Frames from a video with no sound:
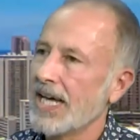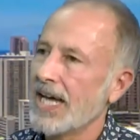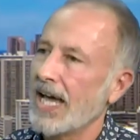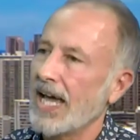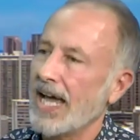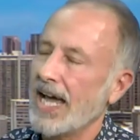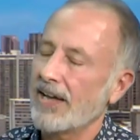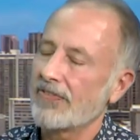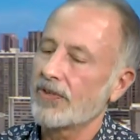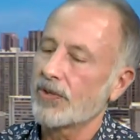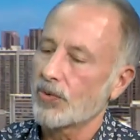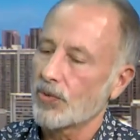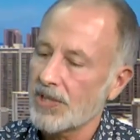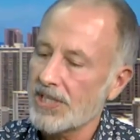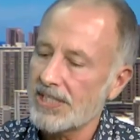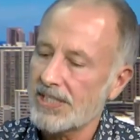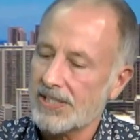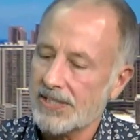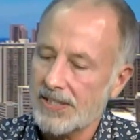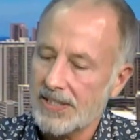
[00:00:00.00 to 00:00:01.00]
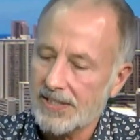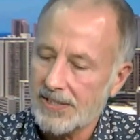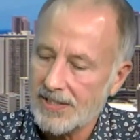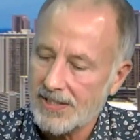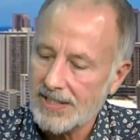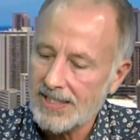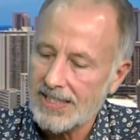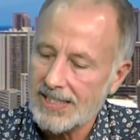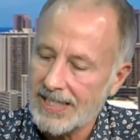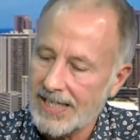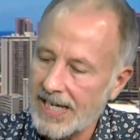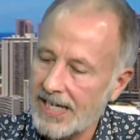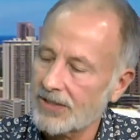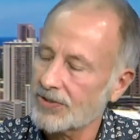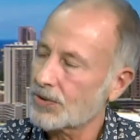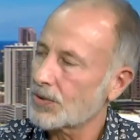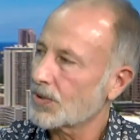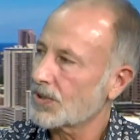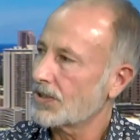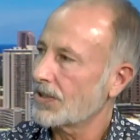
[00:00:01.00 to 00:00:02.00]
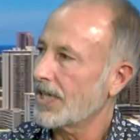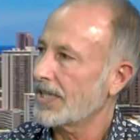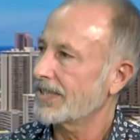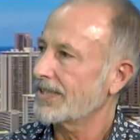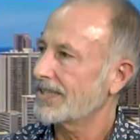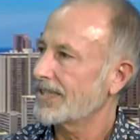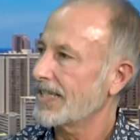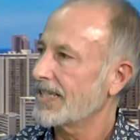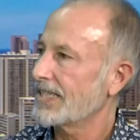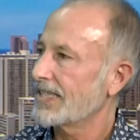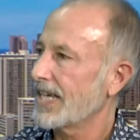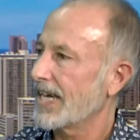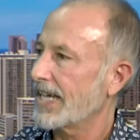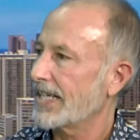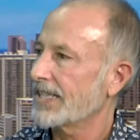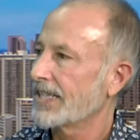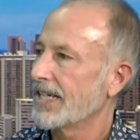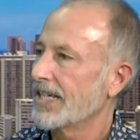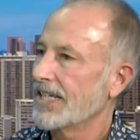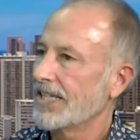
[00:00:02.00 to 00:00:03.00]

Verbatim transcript: And the reason the city council has not done that